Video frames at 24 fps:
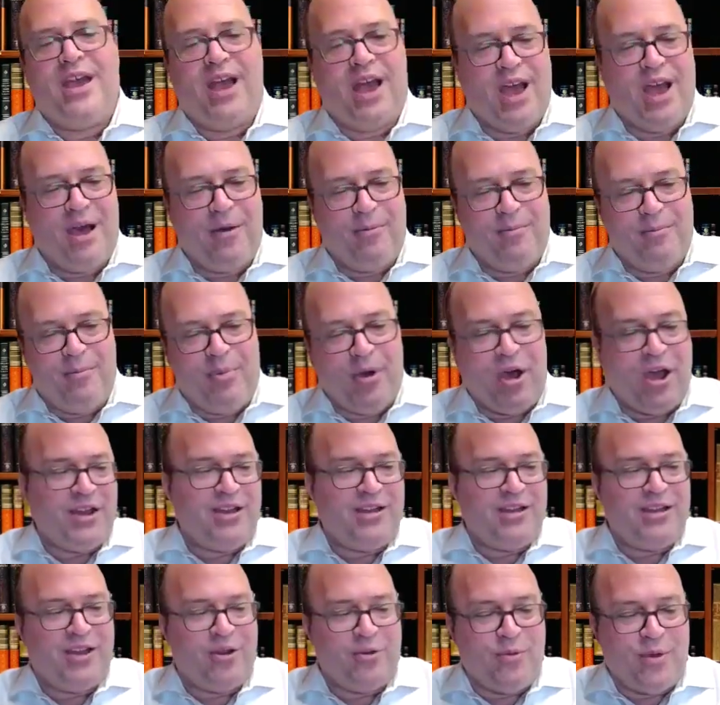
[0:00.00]

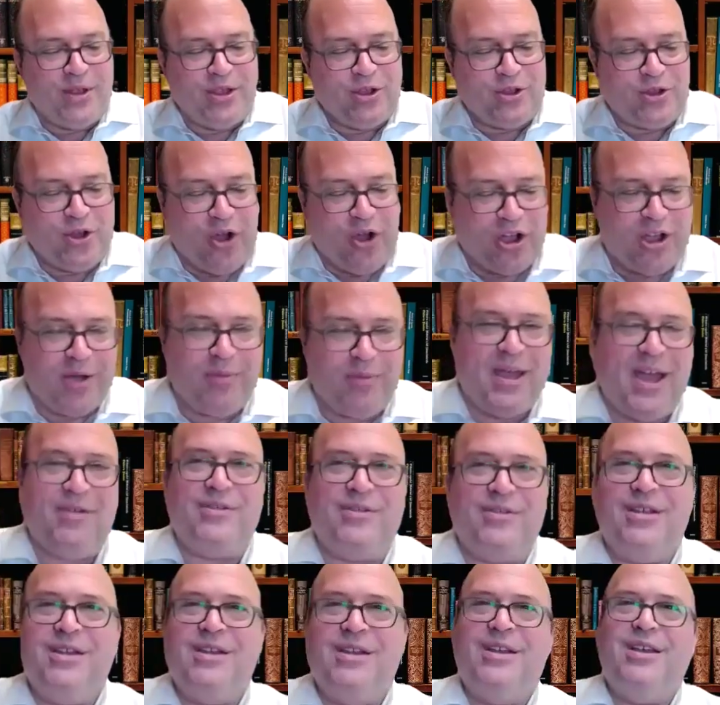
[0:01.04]
But when you talk
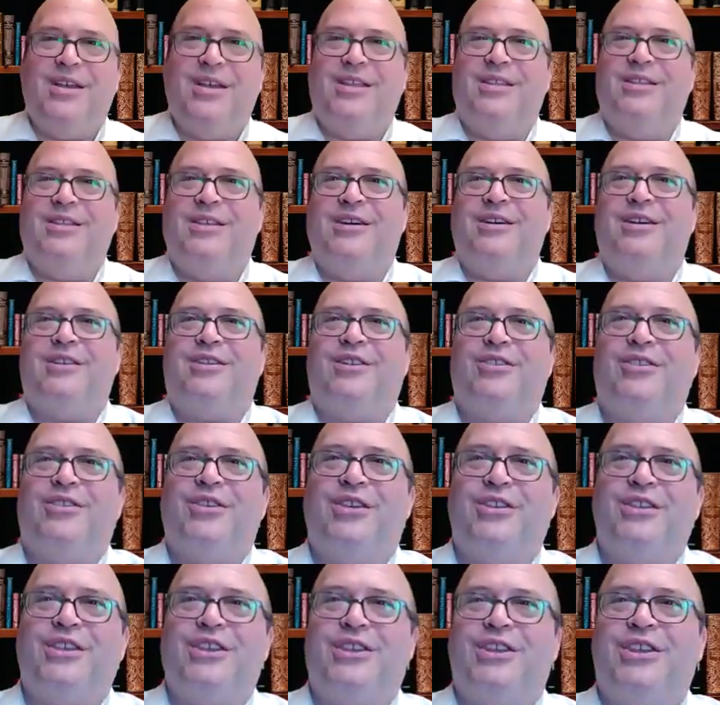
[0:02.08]
about
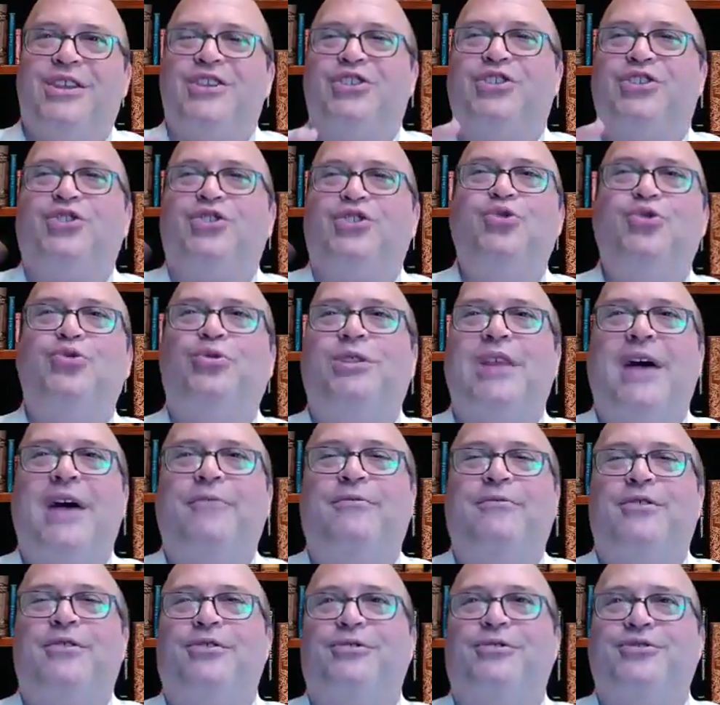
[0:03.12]
this two
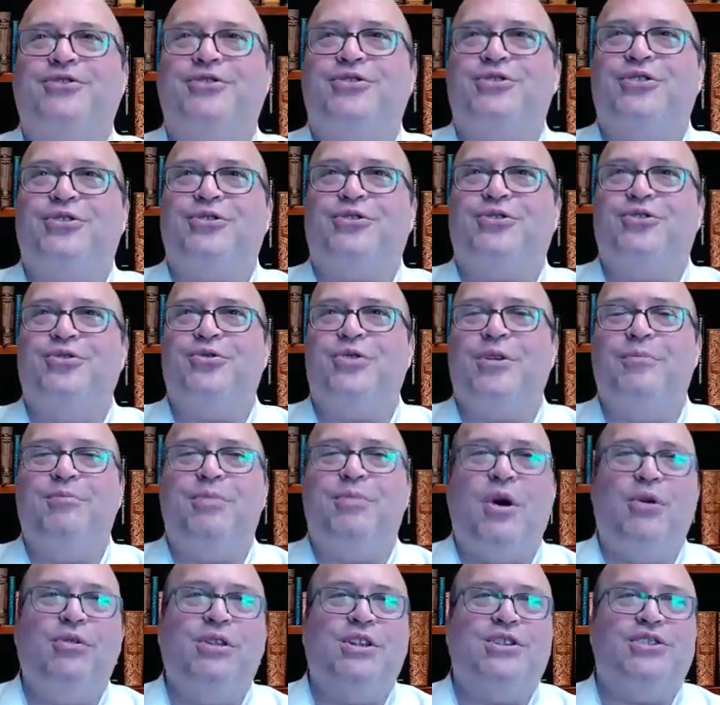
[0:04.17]
levels or two
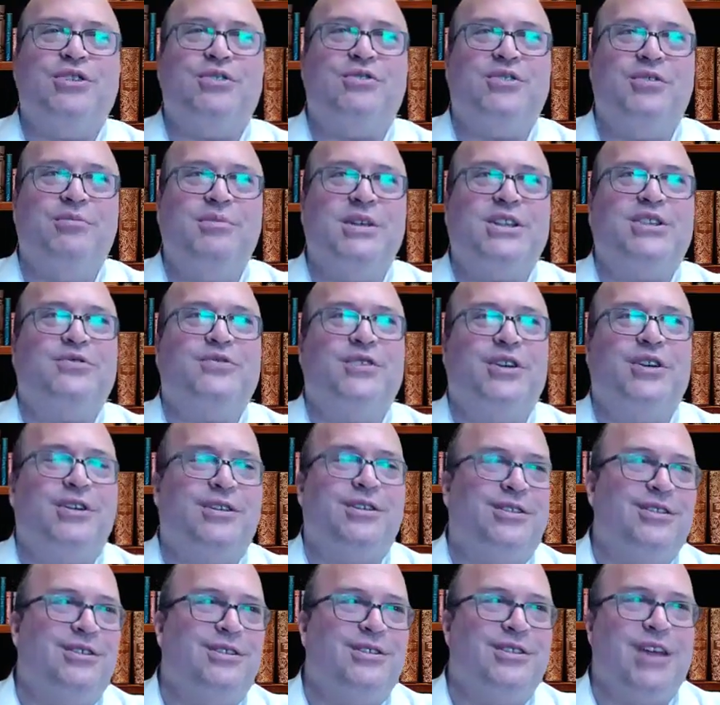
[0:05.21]
components of the mitzvah,
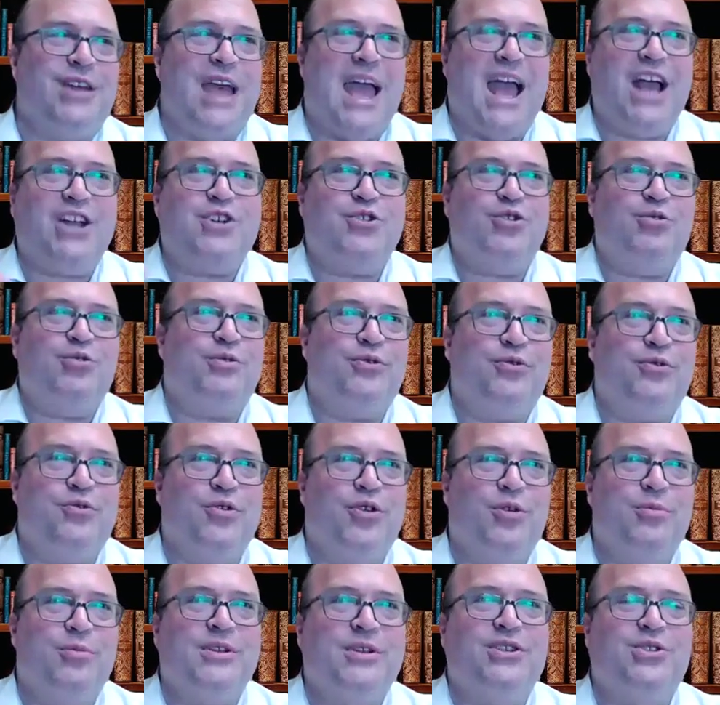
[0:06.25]
the actual
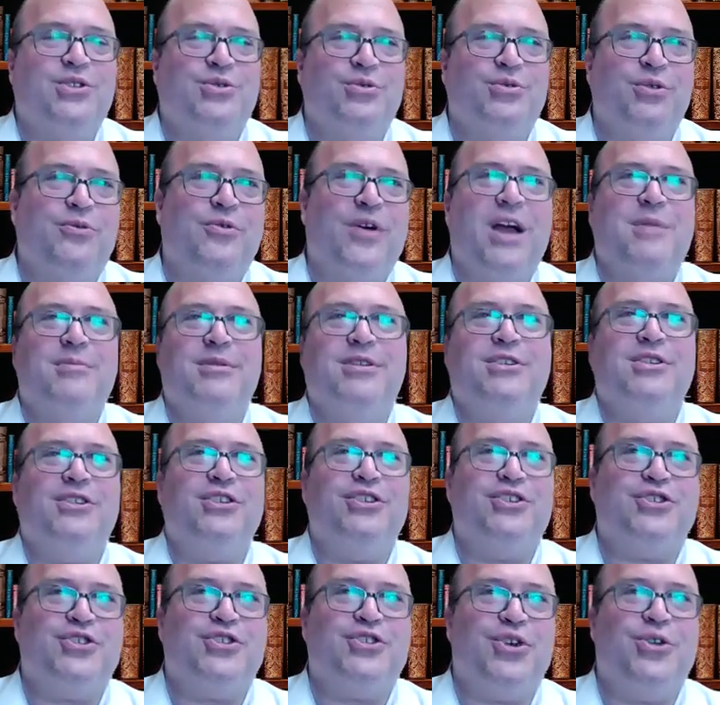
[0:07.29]
performance and the refinement of
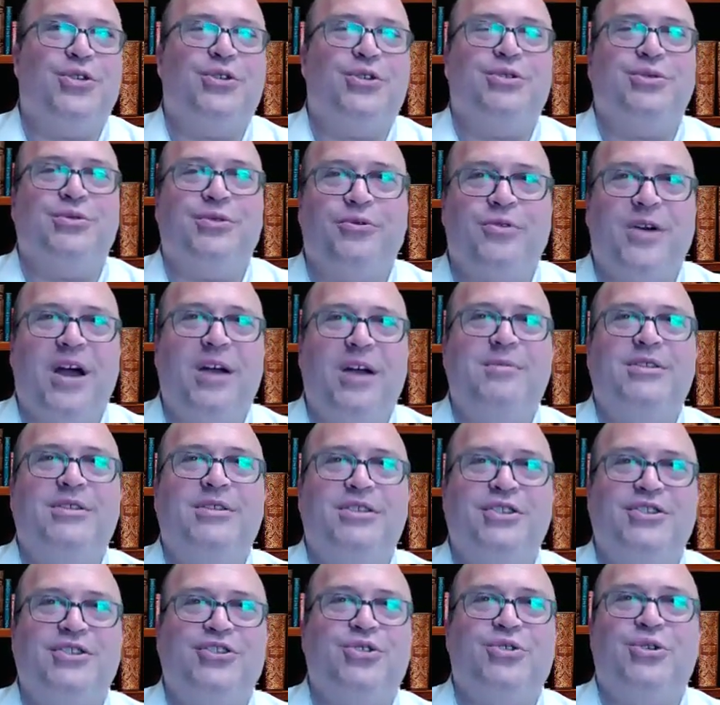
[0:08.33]
the soul, and the refinement
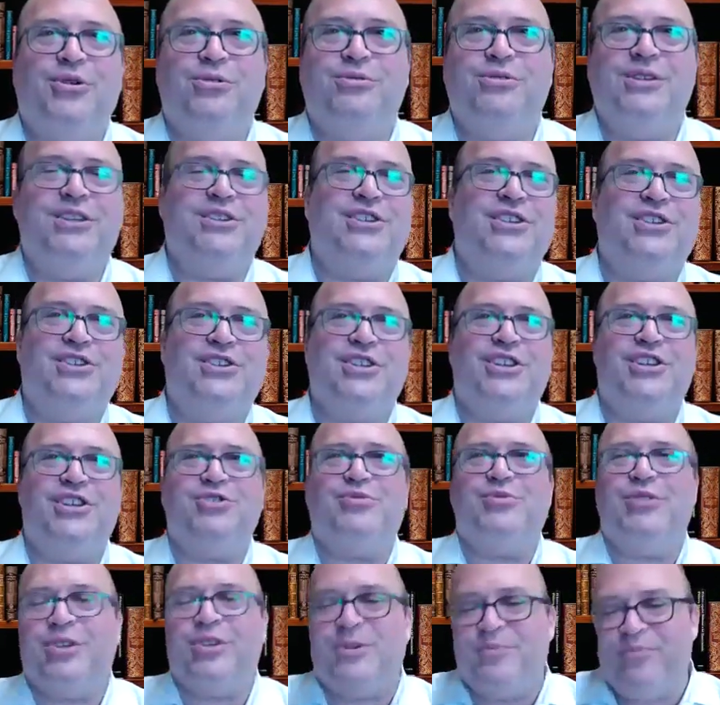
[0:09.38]
of the soul only exists in
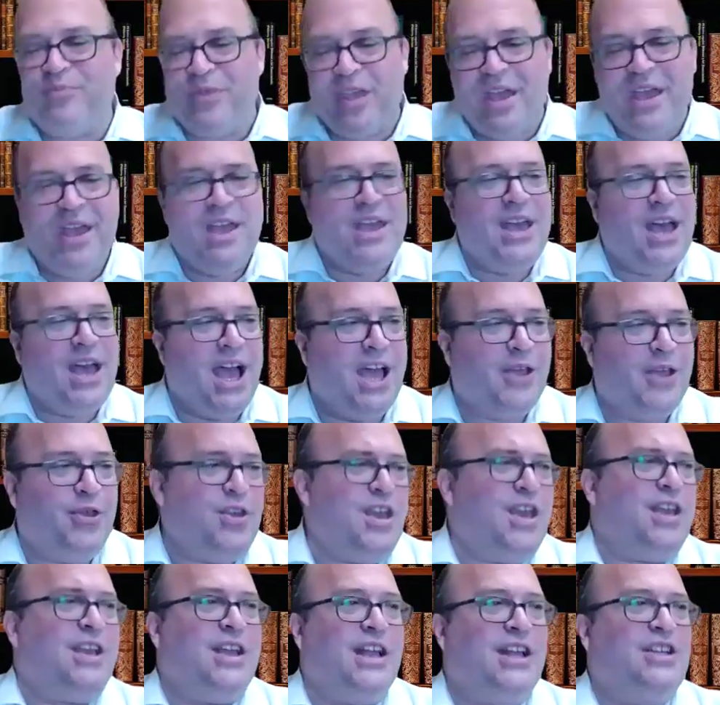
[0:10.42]
Israel, I
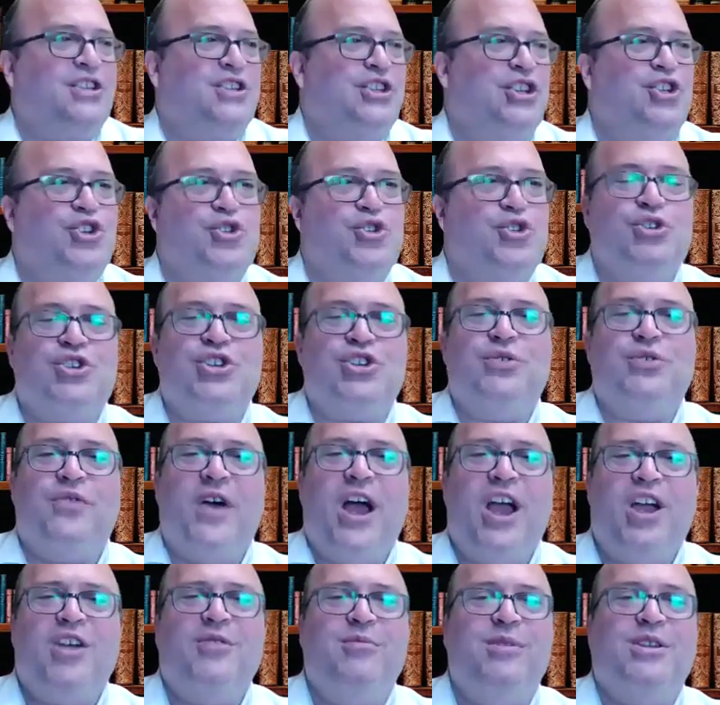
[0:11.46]
think it's the Jewish
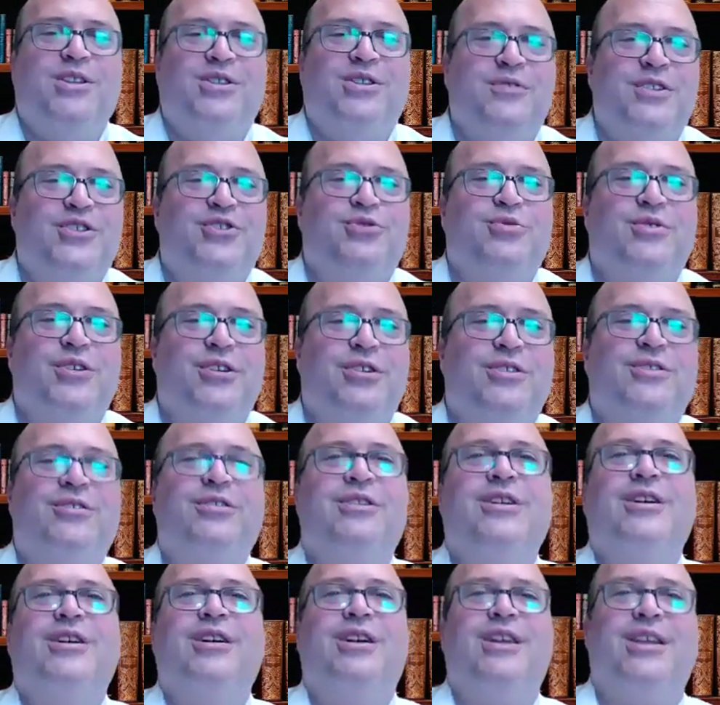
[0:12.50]
environment of Israel
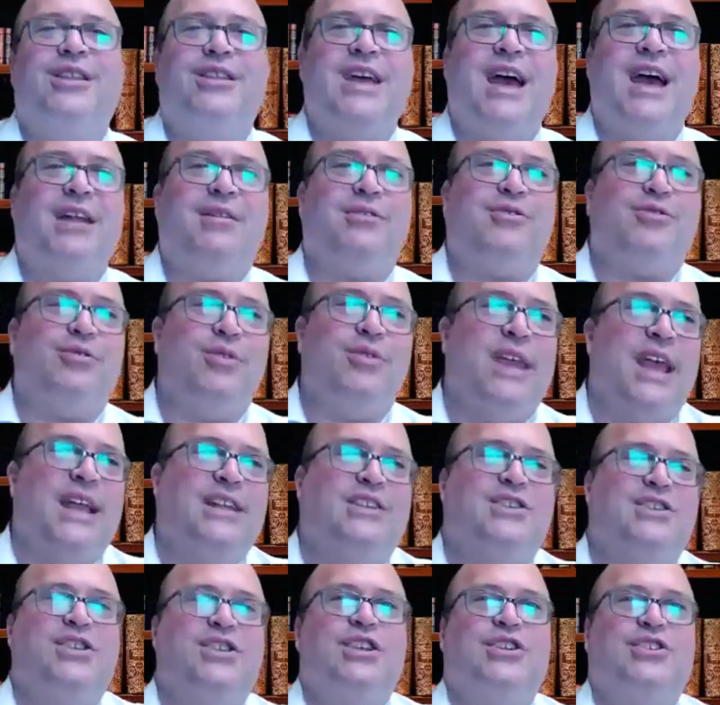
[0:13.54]
that
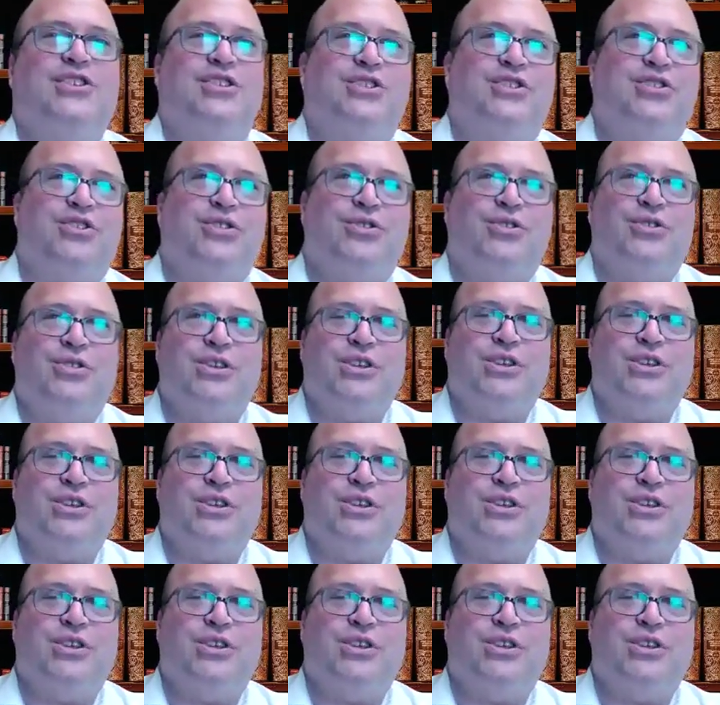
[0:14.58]
creates this